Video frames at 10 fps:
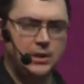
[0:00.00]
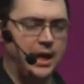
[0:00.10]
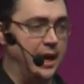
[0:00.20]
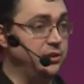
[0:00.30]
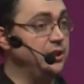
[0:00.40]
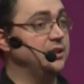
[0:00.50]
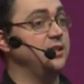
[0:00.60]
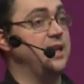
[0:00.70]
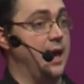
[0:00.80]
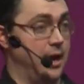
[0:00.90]
As you get to
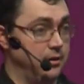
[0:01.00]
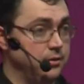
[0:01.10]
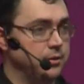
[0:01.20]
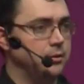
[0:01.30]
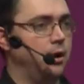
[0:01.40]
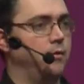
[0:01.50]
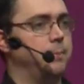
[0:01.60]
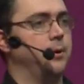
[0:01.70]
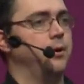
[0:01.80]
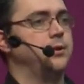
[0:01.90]
the end of a
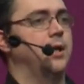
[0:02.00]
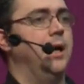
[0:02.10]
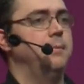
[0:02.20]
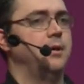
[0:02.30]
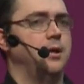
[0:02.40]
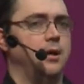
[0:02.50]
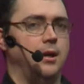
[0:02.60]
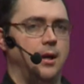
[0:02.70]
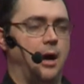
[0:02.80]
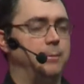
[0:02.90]
prototype,
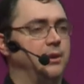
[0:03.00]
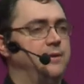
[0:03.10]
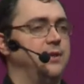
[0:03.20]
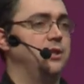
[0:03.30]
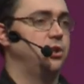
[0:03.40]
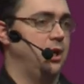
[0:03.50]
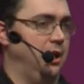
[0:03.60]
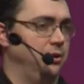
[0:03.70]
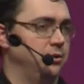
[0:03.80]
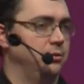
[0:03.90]
I believe things
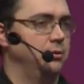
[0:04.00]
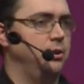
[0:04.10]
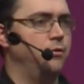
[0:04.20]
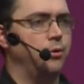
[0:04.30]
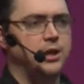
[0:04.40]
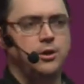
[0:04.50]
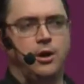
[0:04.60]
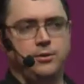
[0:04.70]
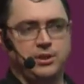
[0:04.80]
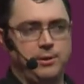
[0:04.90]
change. You've already
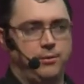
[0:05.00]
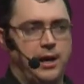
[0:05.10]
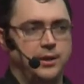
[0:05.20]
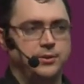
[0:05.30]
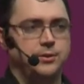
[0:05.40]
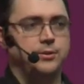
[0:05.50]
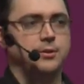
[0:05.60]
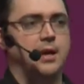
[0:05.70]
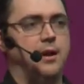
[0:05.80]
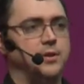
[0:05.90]
got some of your answers,
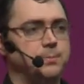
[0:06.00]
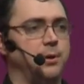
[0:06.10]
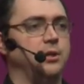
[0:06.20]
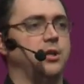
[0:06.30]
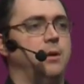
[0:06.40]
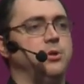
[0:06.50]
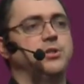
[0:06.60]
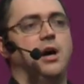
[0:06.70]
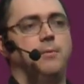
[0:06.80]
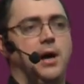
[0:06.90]
and at this point in time, you
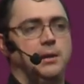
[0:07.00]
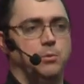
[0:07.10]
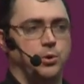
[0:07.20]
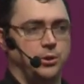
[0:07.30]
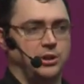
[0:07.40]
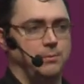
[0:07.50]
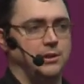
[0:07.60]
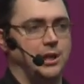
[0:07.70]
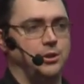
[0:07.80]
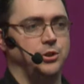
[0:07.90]
start writing more
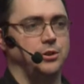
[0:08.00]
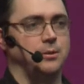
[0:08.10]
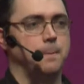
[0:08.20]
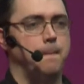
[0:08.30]
documentation.